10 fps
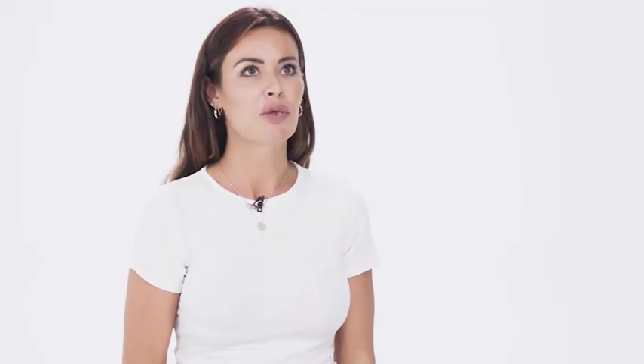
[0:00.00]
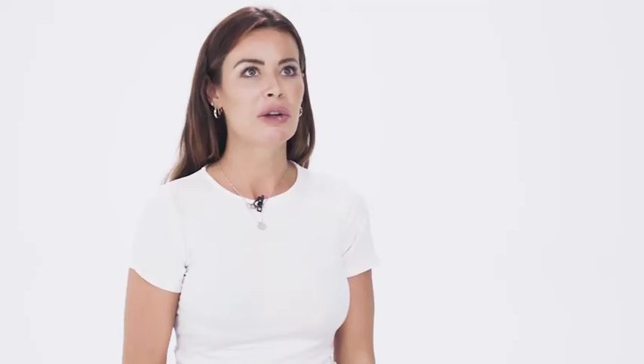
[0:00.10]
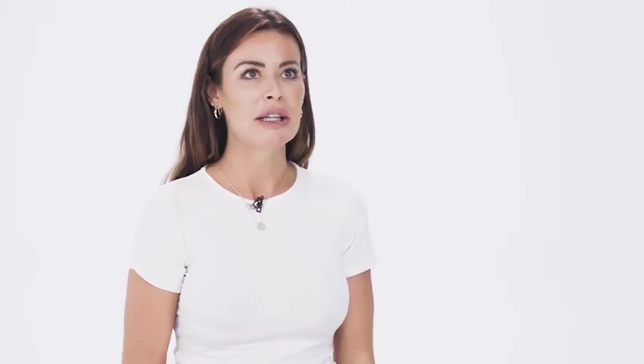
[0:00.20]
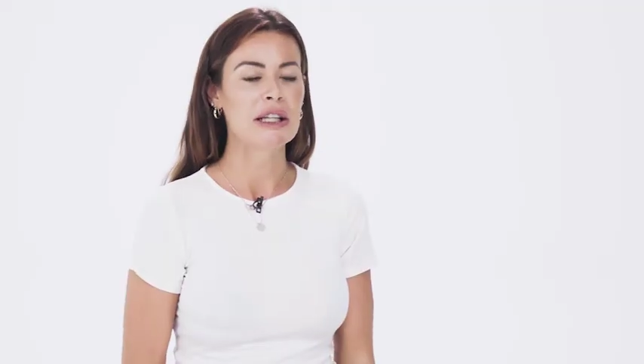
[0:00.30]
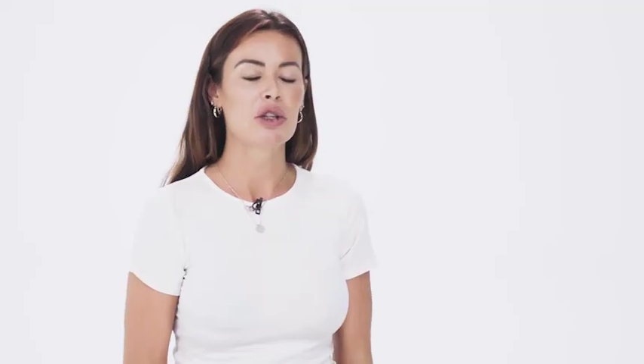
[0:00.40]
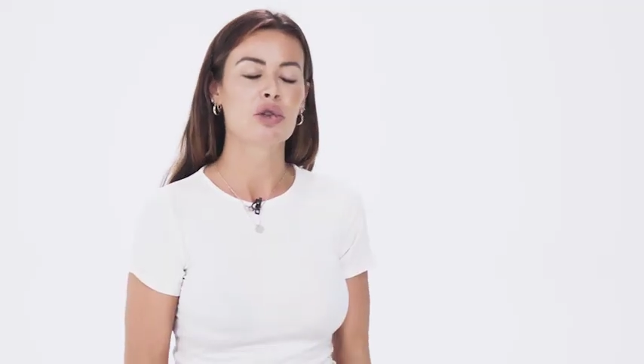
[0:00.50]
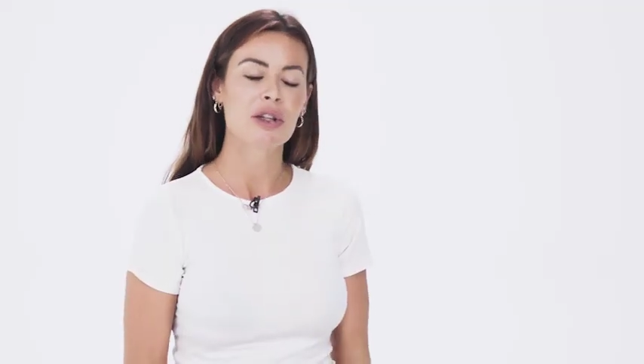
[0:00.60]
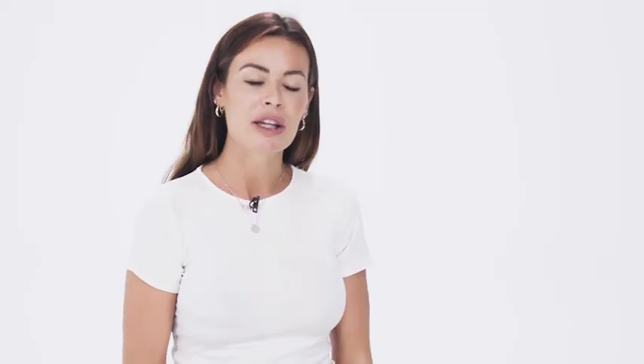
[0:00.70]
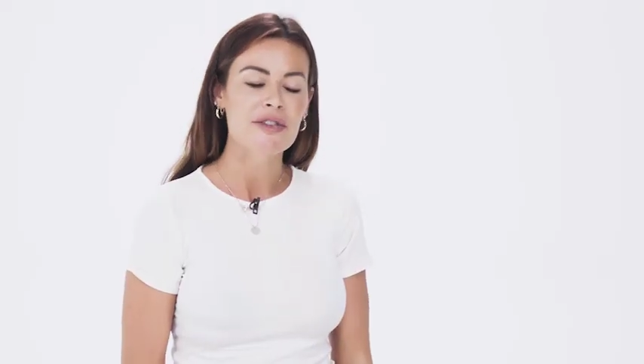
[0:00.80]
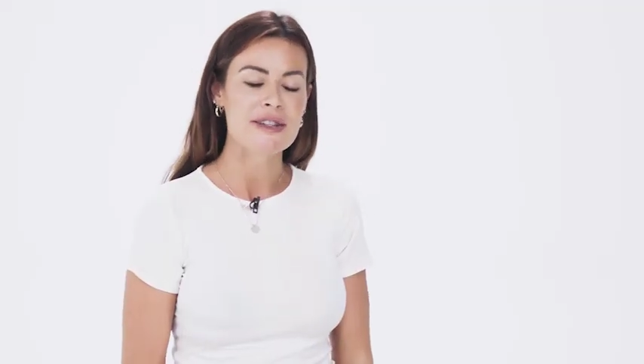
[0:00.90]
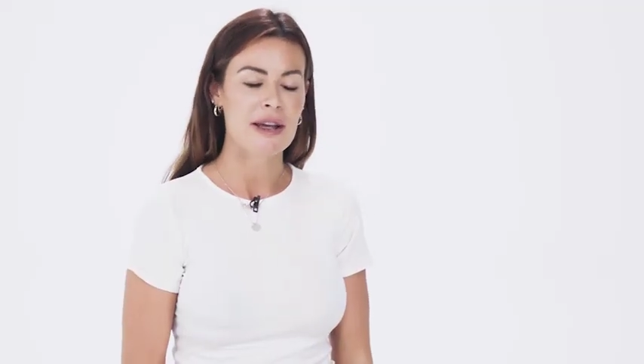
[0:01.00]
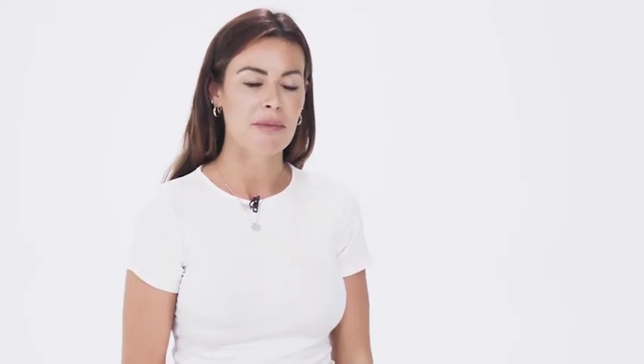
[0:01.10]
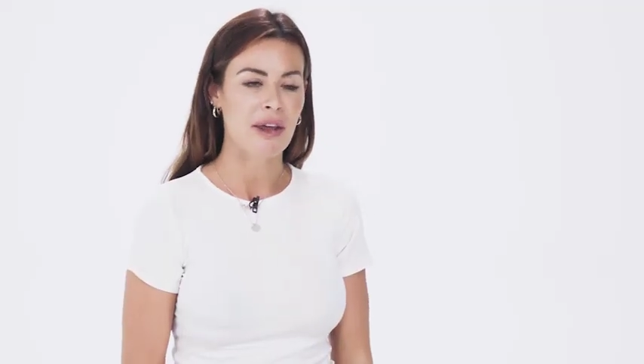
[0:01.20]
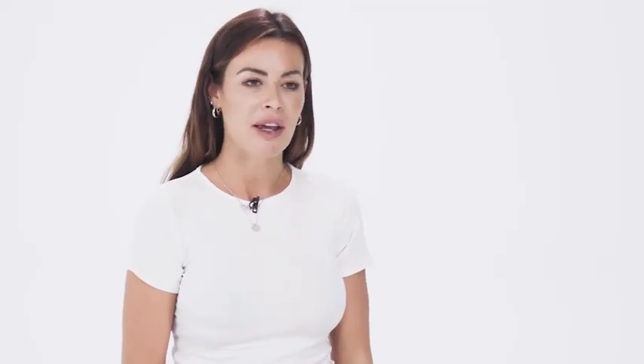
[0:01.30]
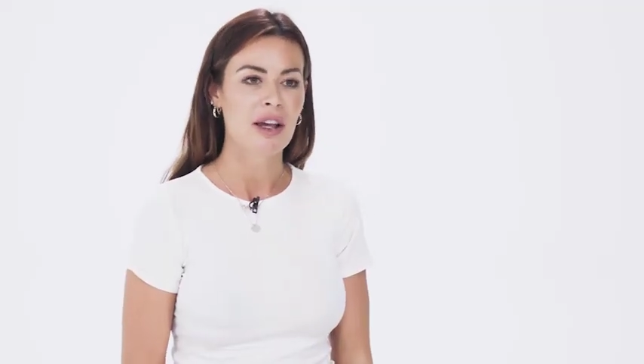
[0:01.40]
Really looking for
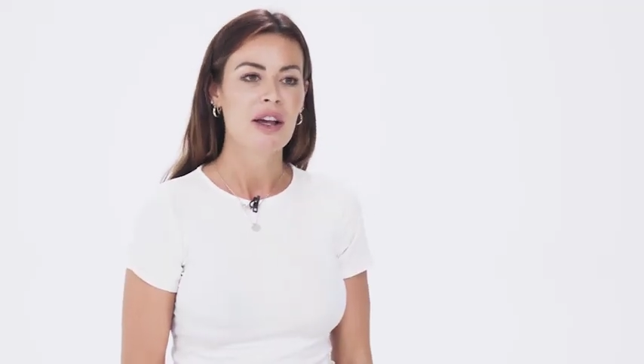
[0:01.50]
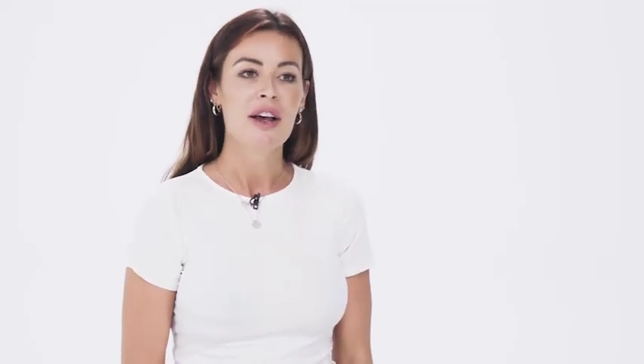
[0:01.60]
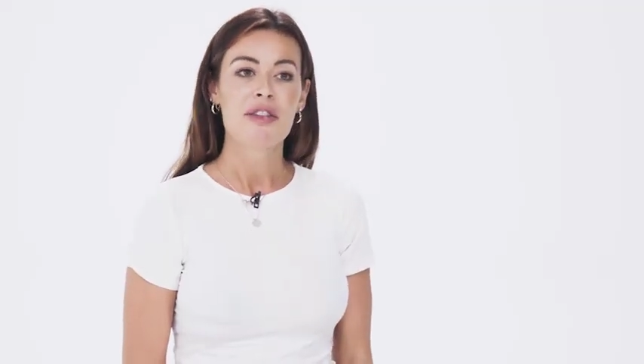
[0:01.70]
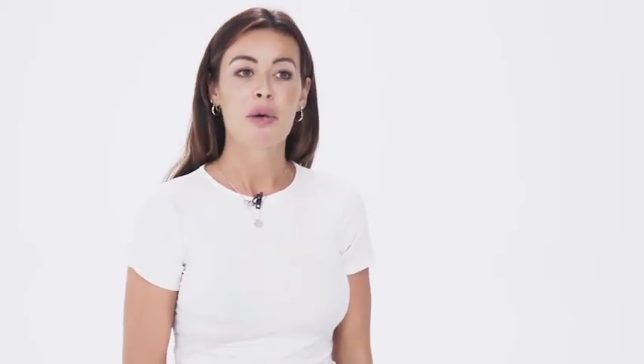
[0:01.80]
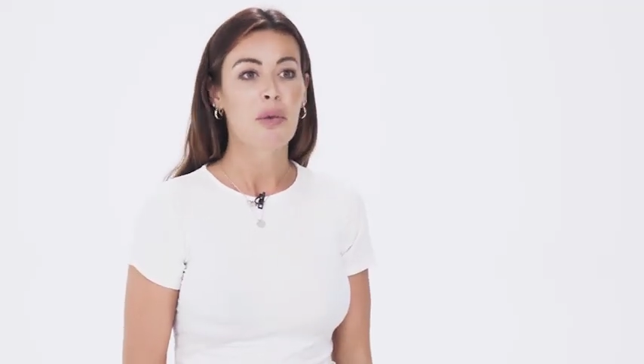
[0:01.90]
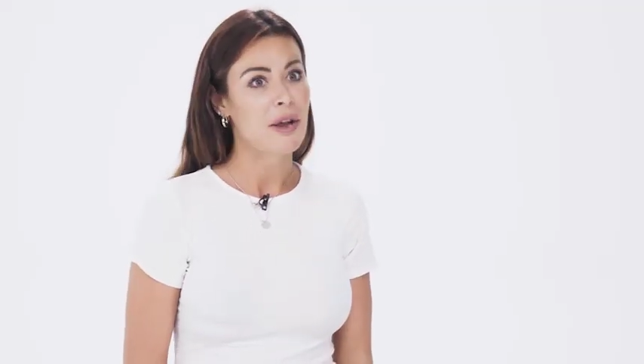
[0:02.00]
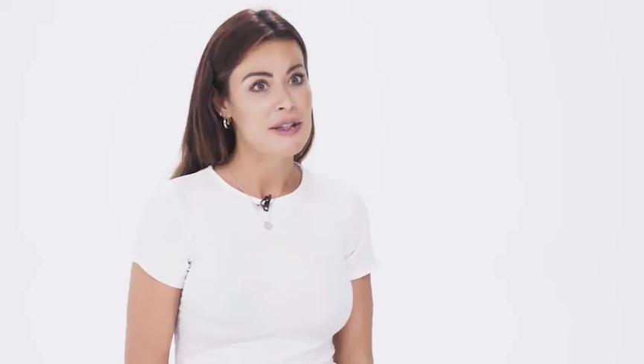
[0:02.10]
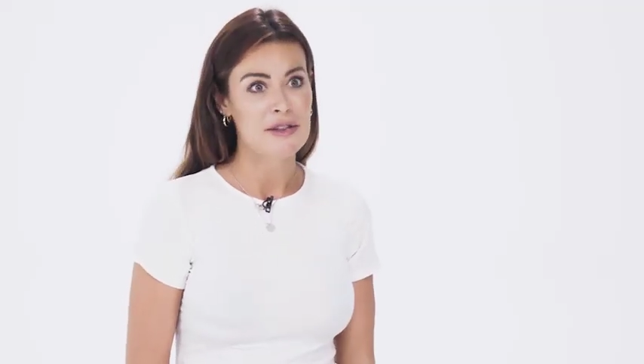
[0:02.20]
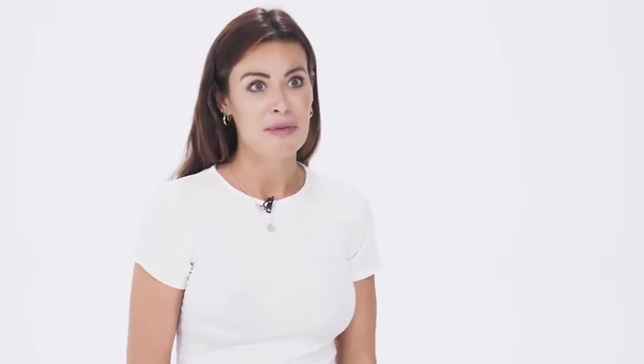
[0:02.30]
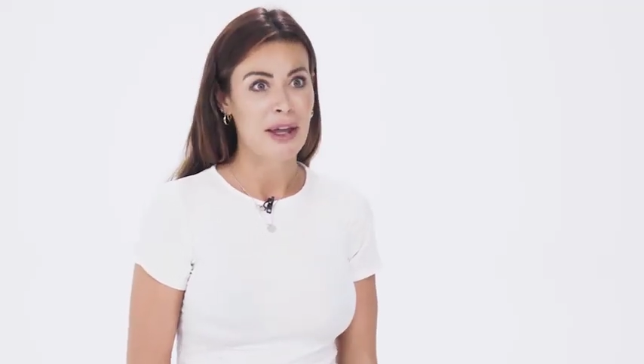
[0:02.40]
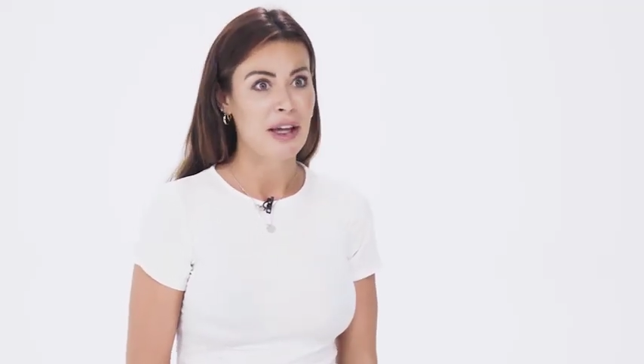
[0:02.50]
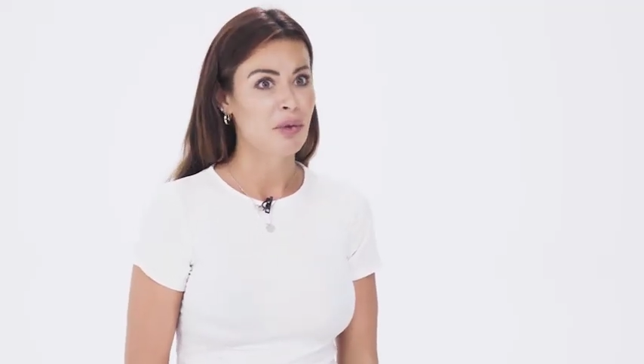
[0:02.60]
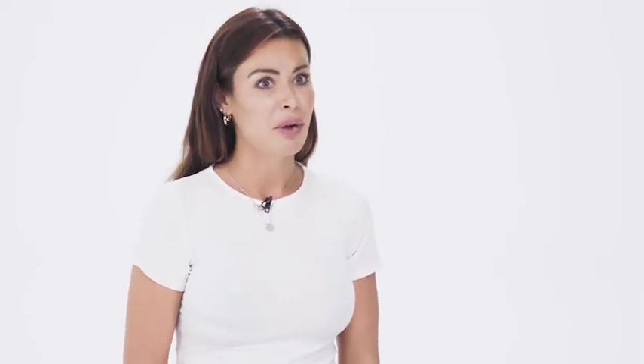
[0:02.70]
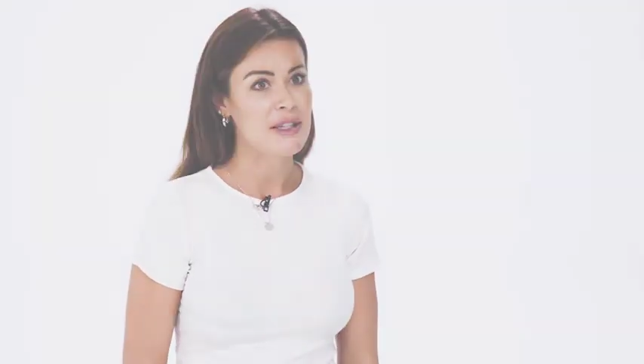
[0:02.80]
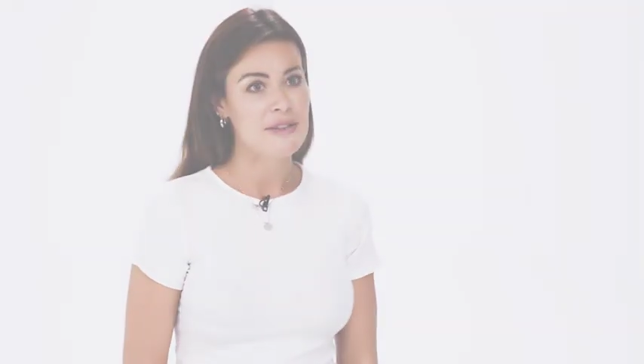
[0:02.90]
something that works for me
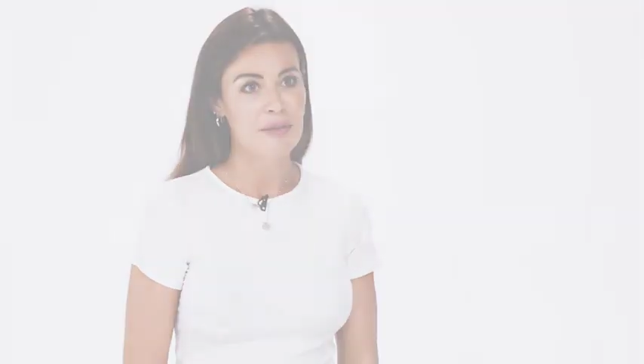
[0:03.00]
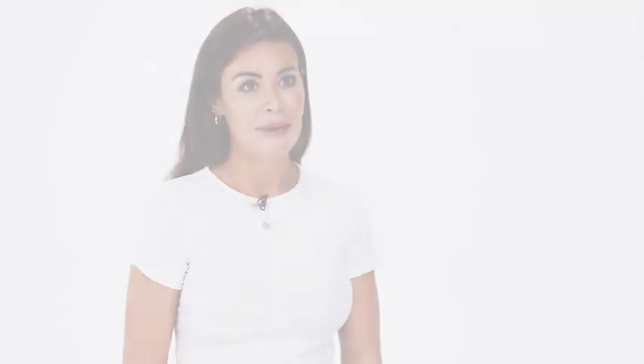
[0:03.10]
and works for